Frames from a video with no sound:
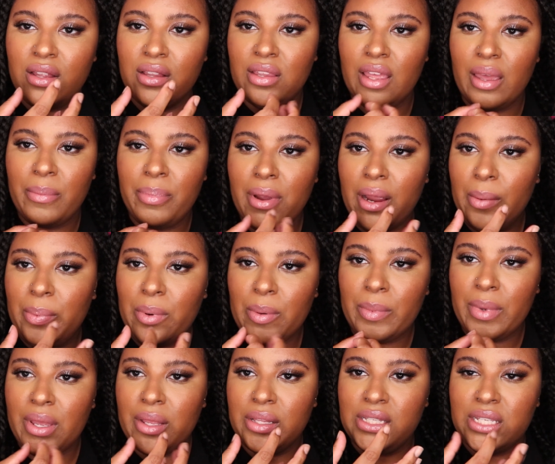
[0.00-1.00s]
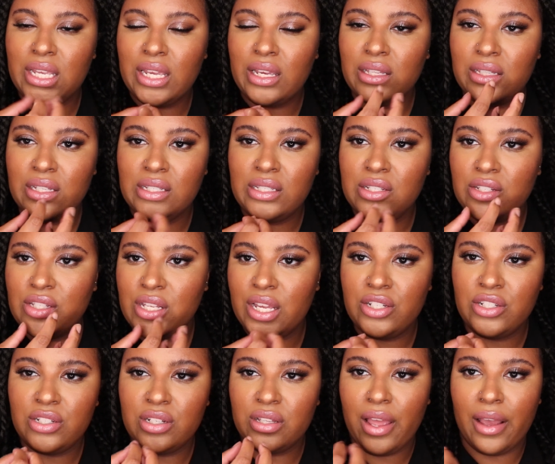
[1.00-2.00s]
that peppermint tingling
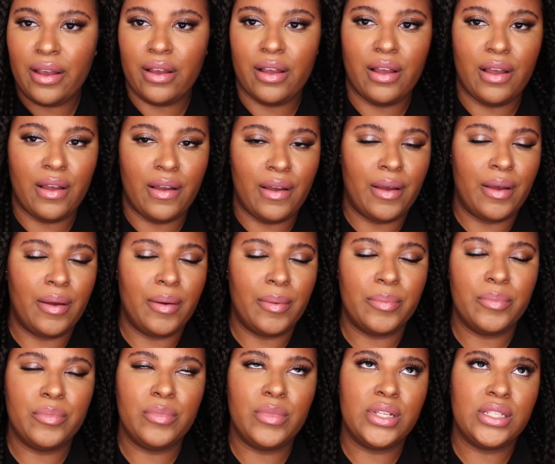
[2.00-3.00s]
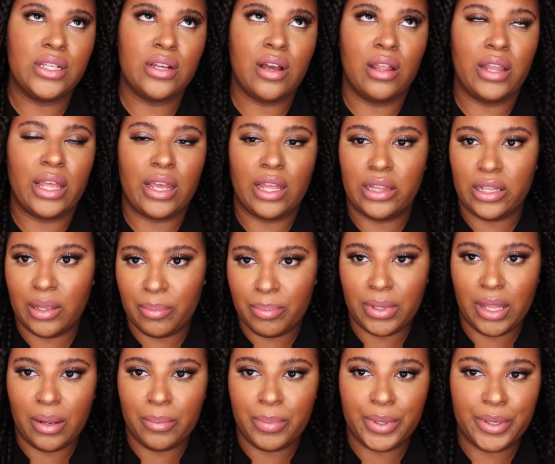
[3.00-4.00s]
sensation, like a what is it called, like a lip
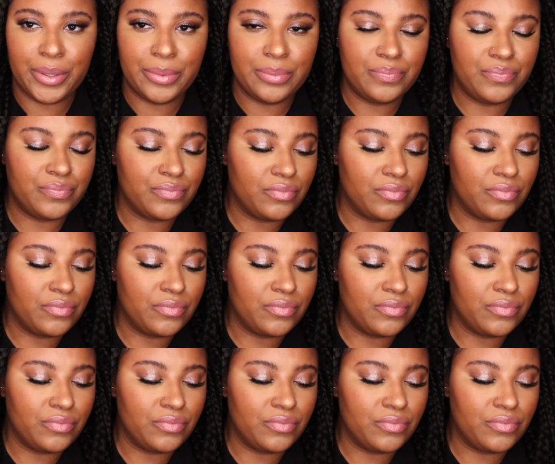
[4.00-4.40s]
plumper.